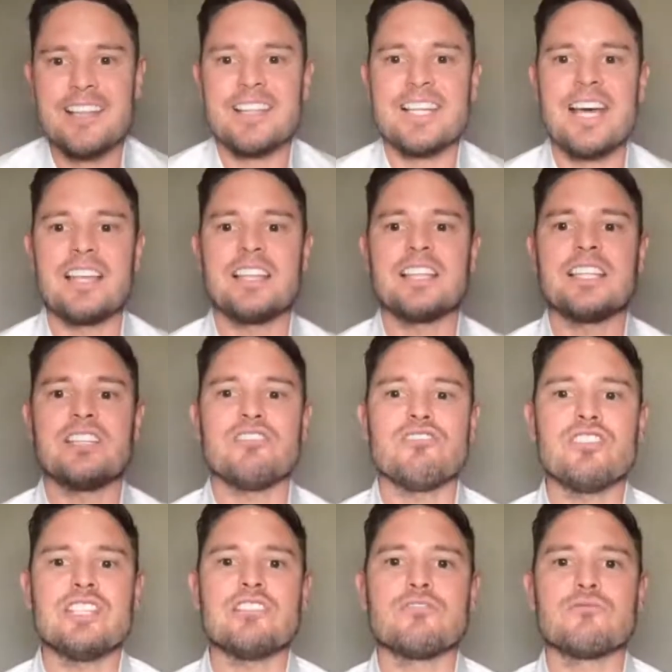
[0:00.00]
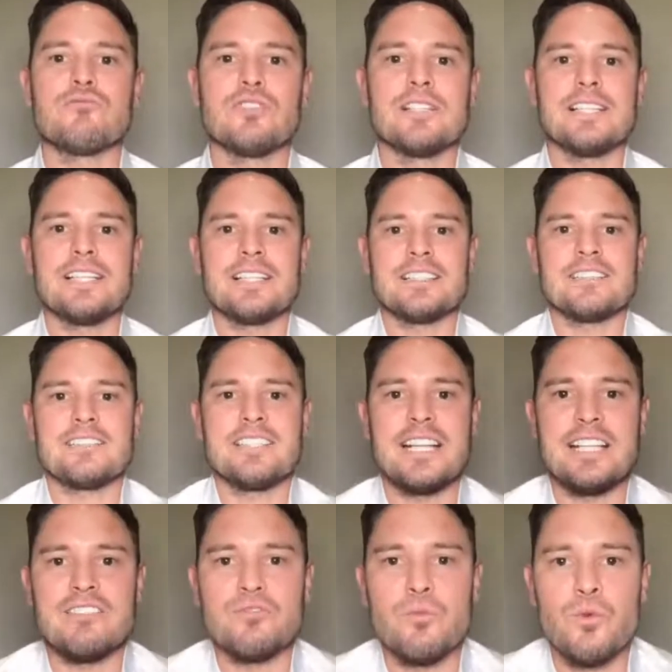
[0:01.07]
The other thing you need to really
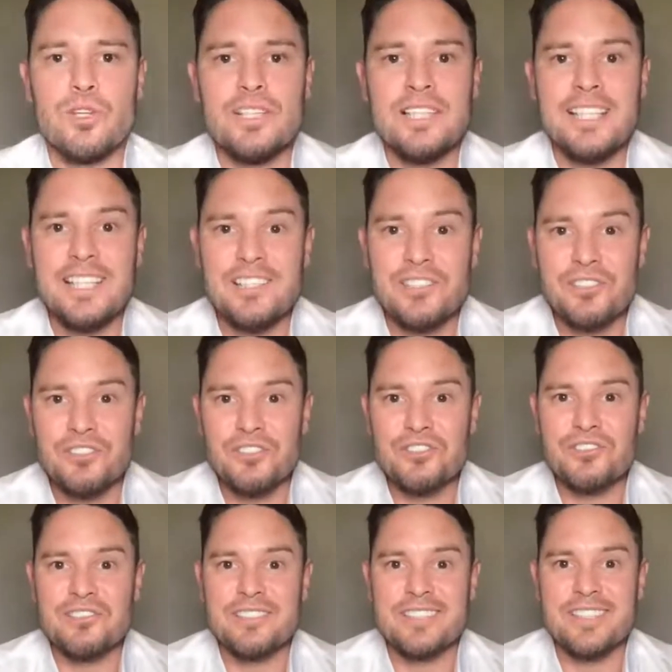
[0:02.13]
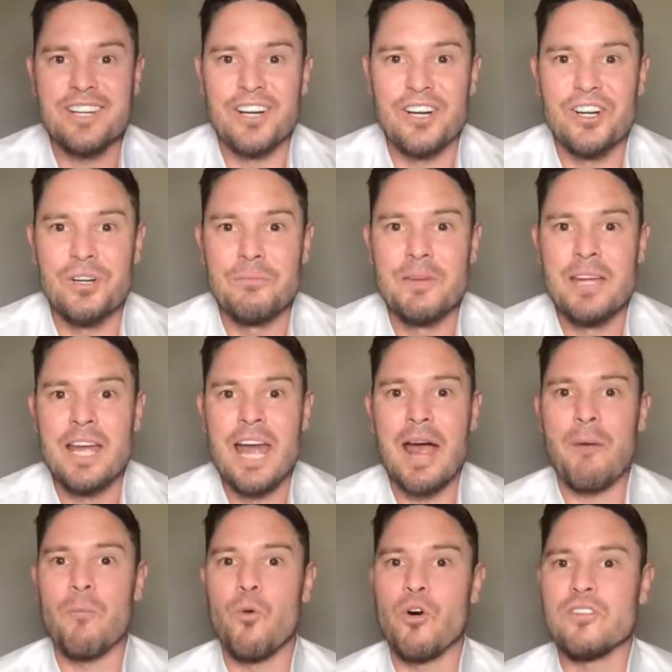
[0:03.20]
understand is what are the inclusions in the home
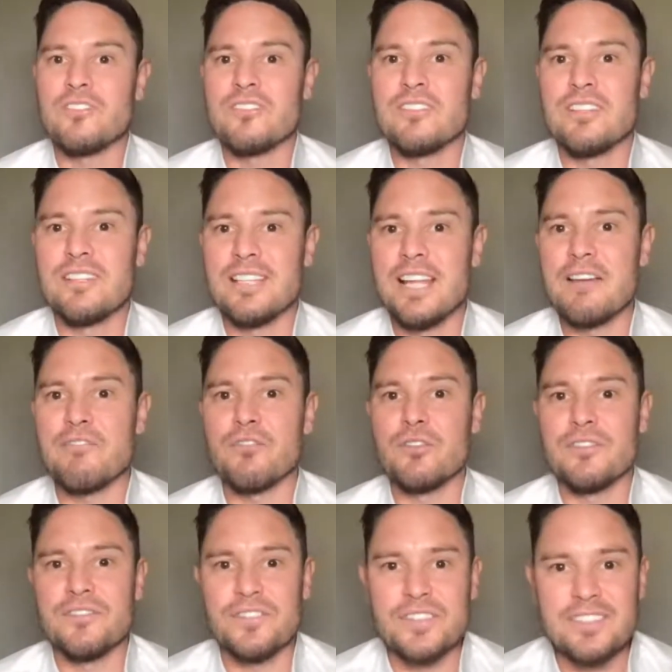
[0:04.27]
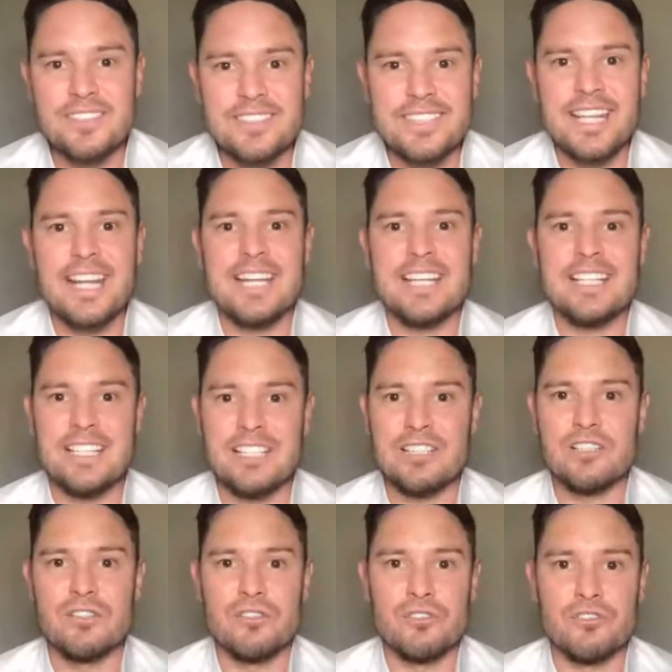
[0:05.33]
and what's the level of the standard
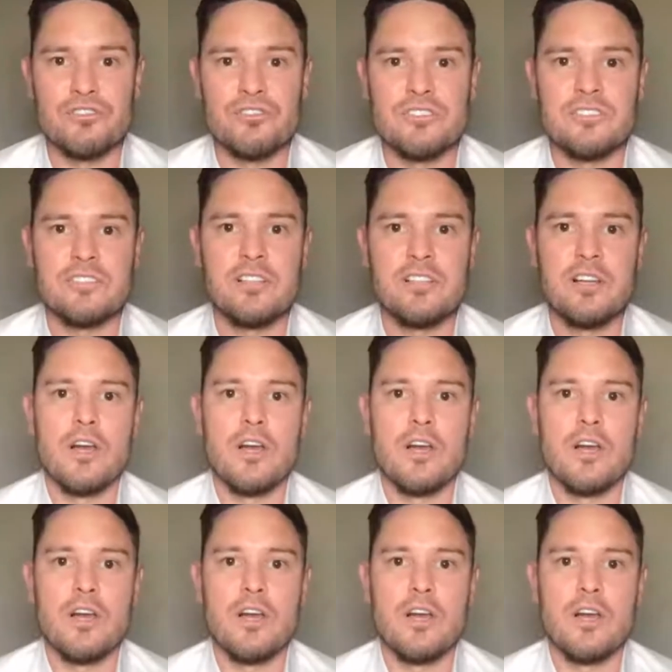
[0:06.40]
inclusions.